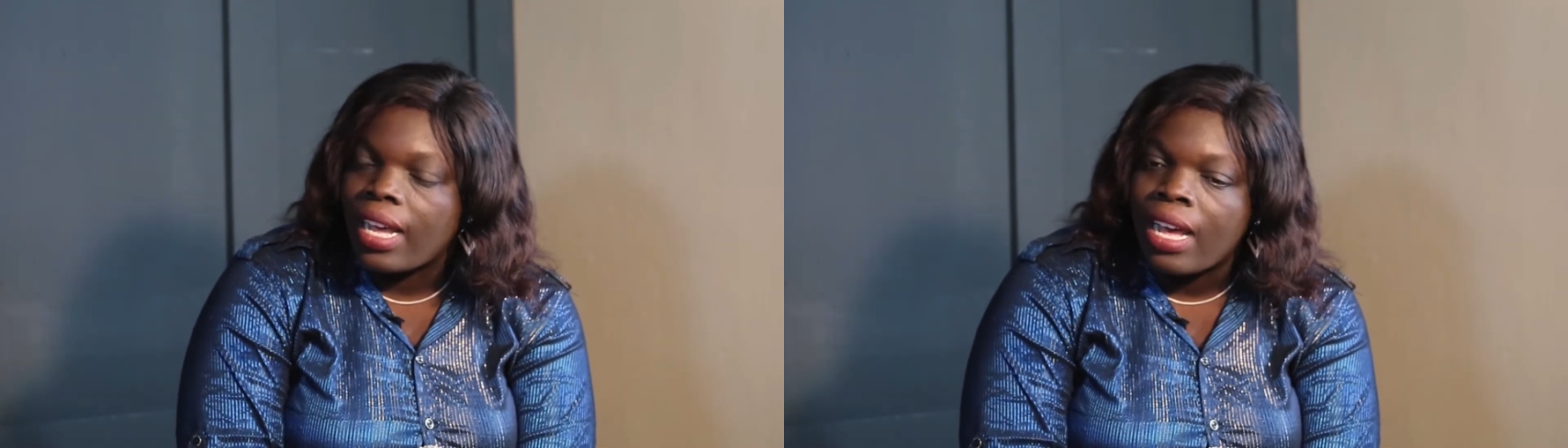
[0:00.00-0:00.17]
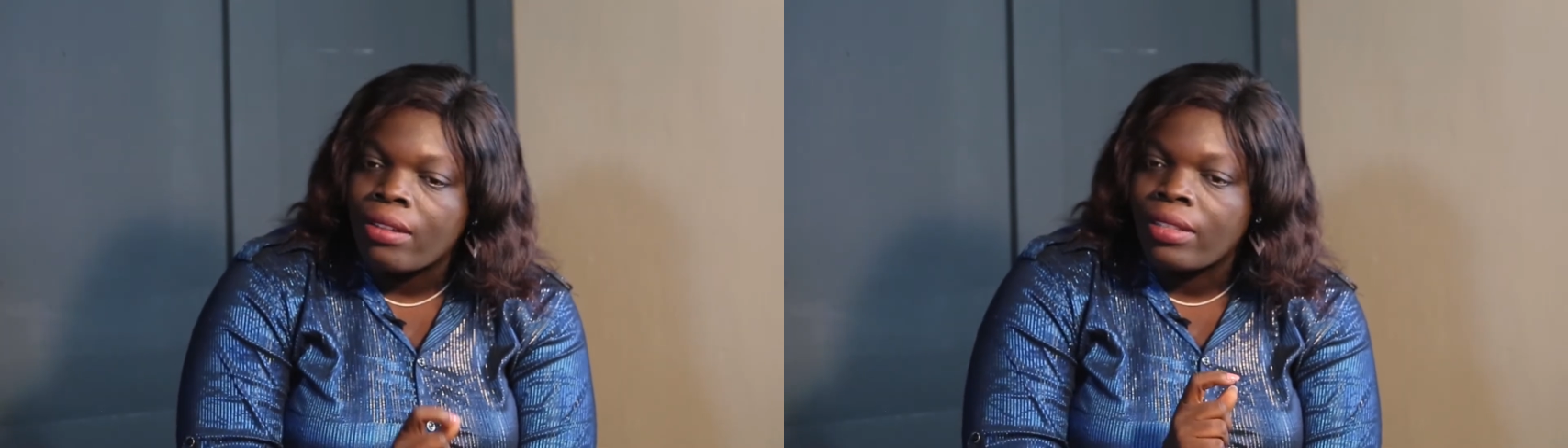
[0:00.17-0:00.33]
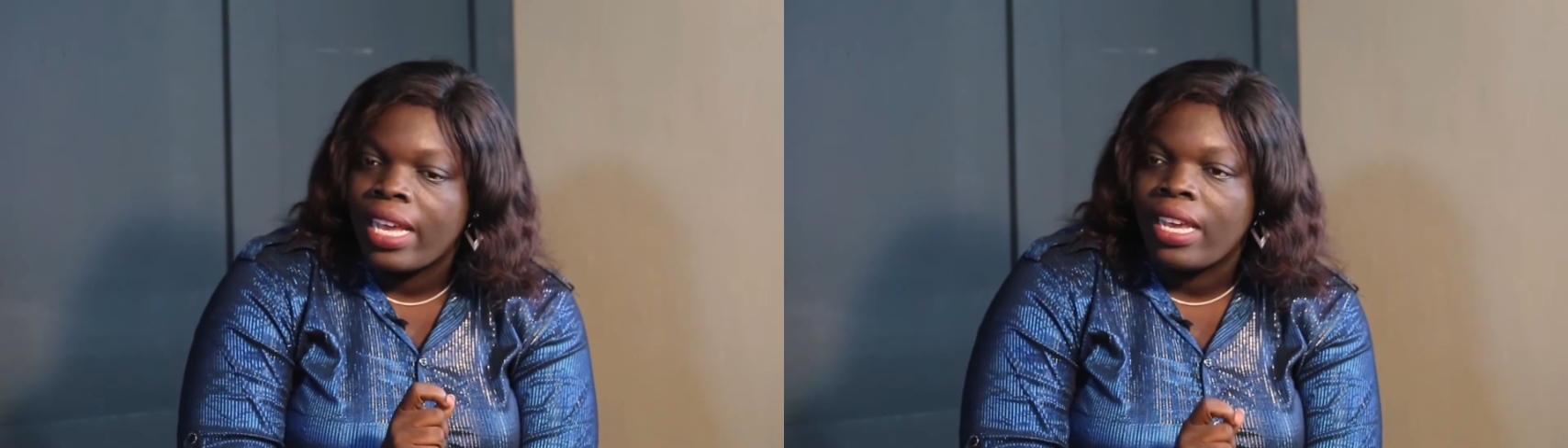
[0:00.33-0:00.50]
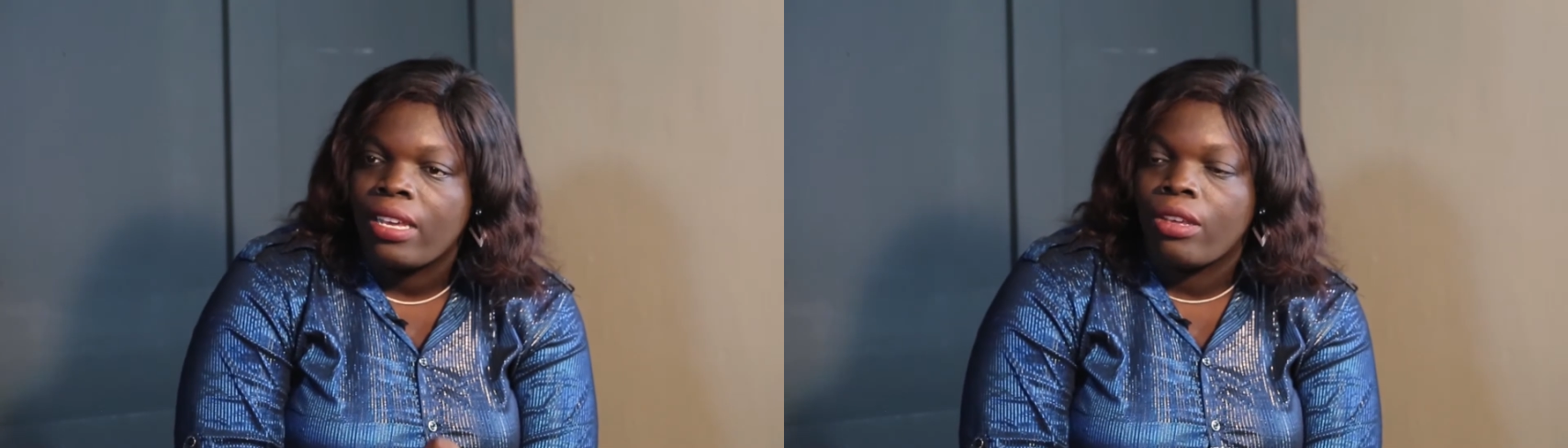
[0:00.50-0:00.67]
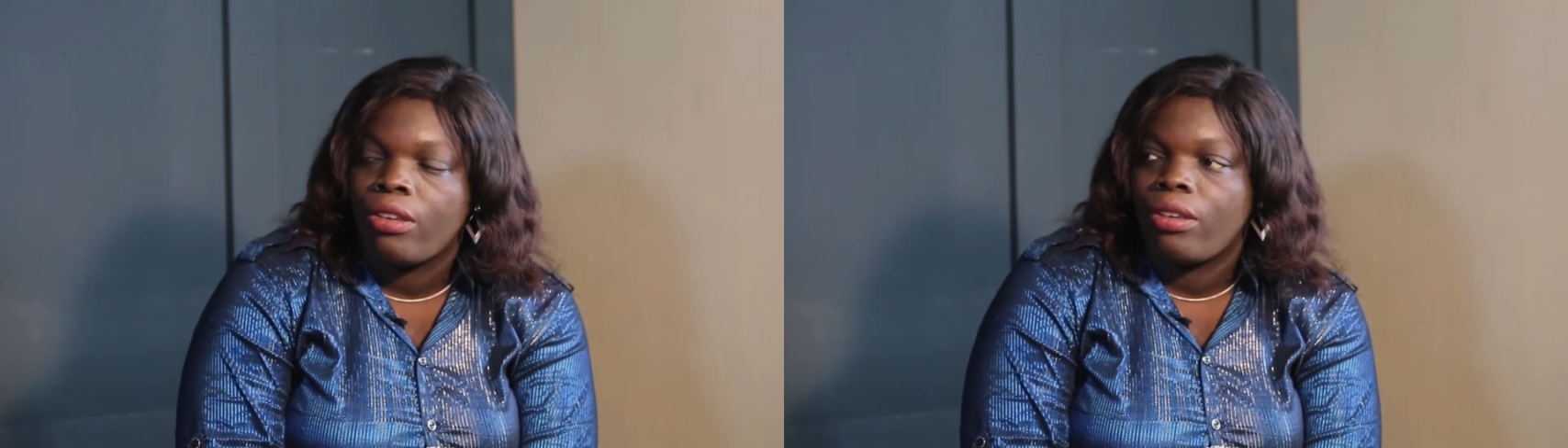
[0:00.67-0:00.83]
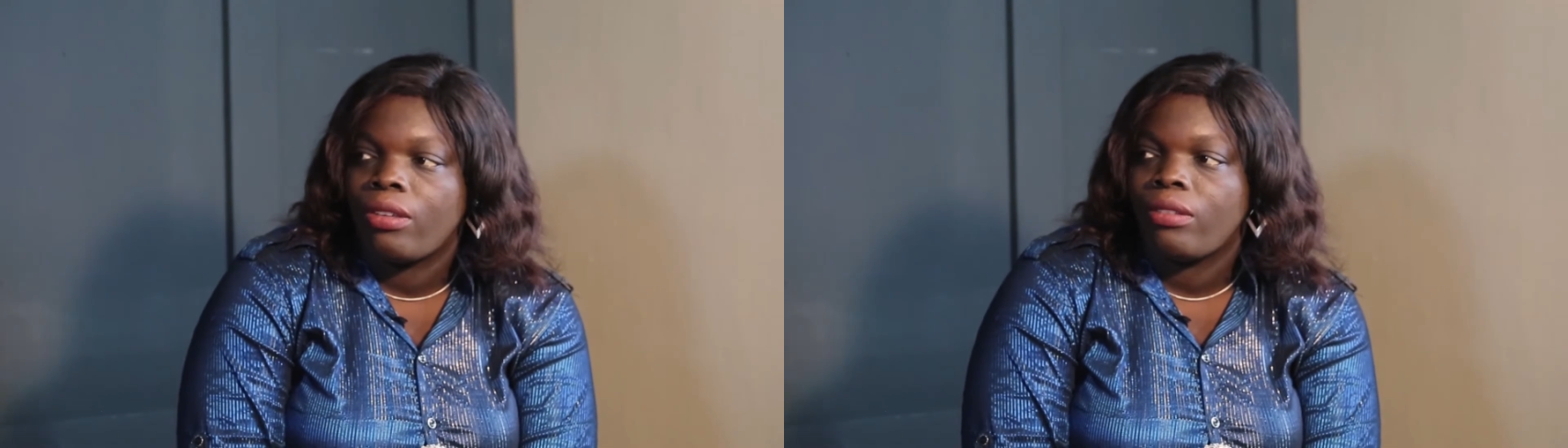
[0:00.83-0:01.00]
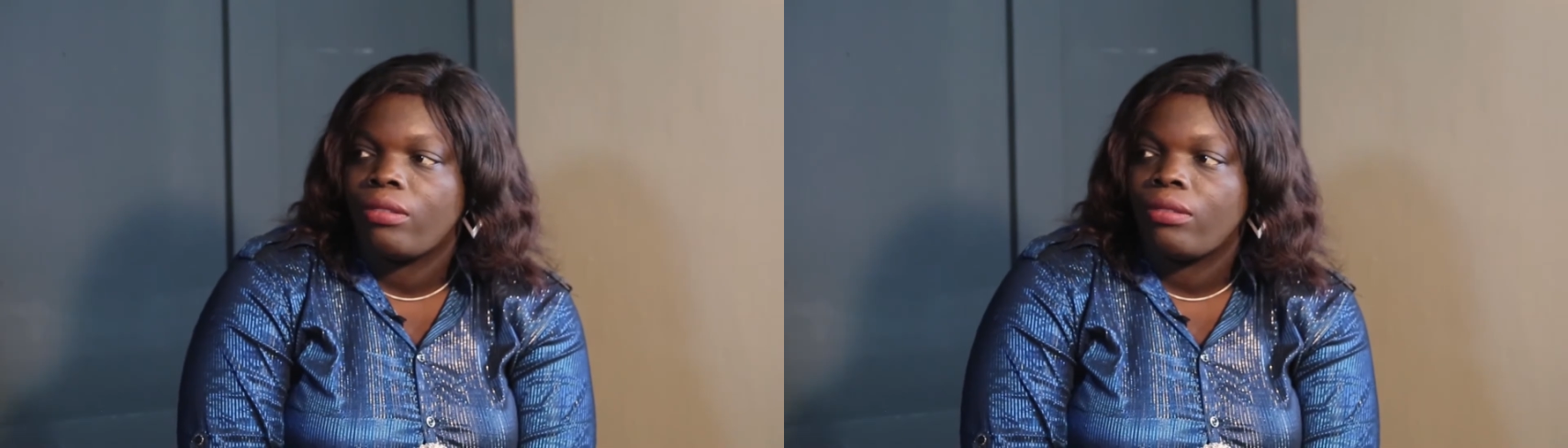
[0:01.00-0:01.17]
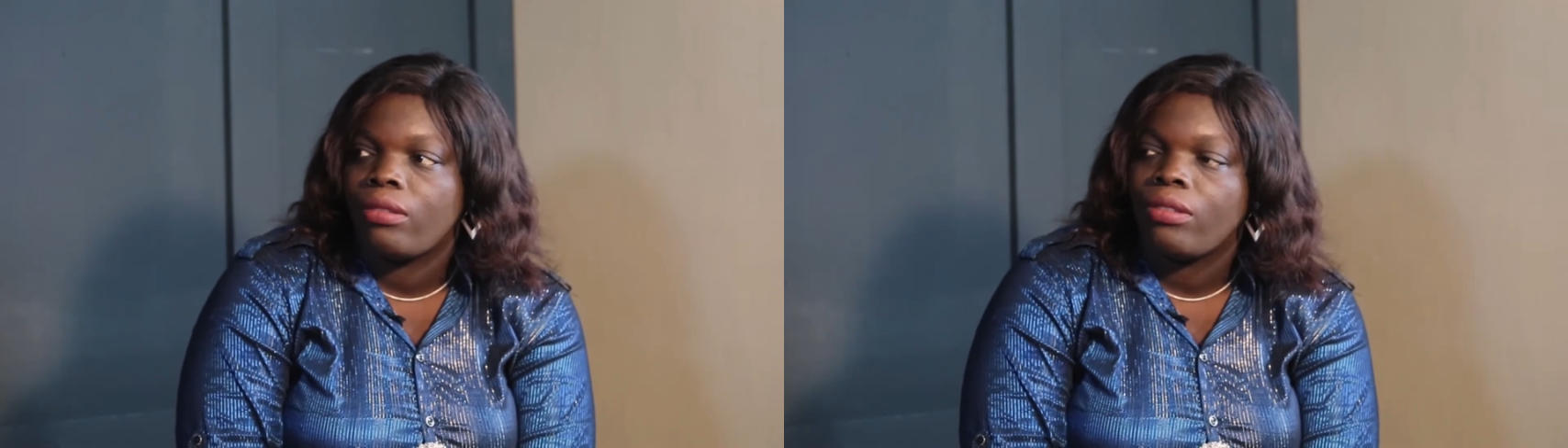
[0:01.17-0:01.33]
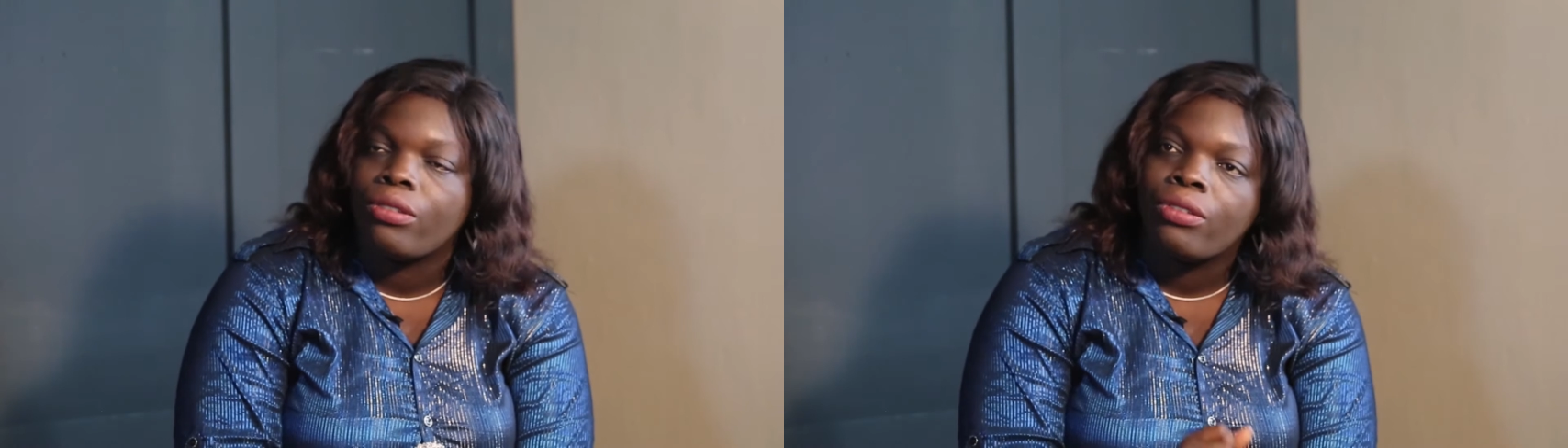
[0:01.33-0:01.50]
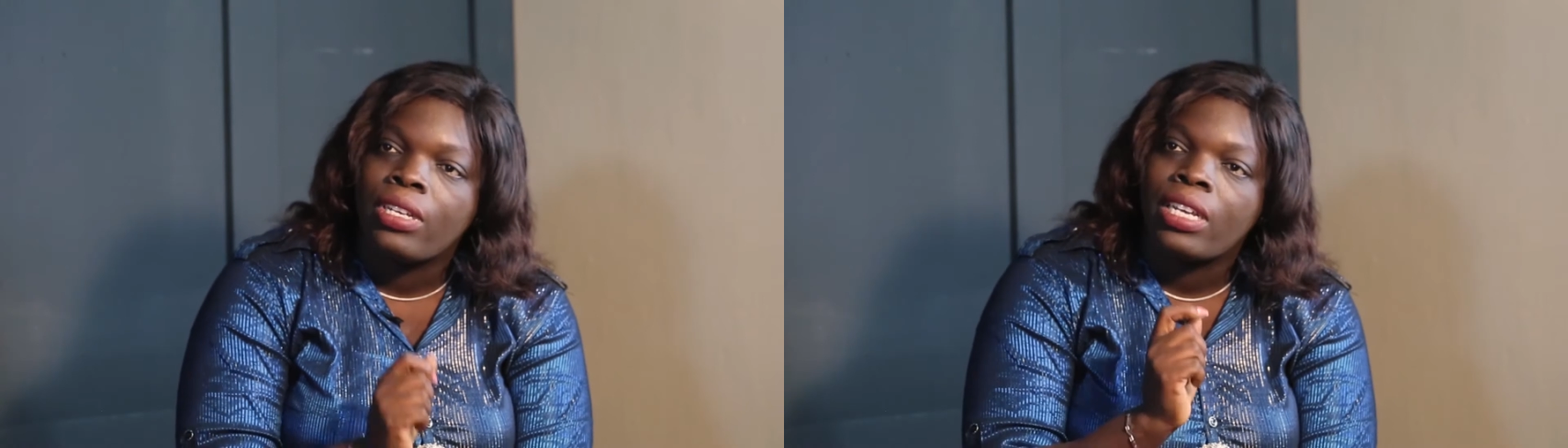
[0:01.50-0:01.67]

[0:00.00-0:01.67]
Out there, you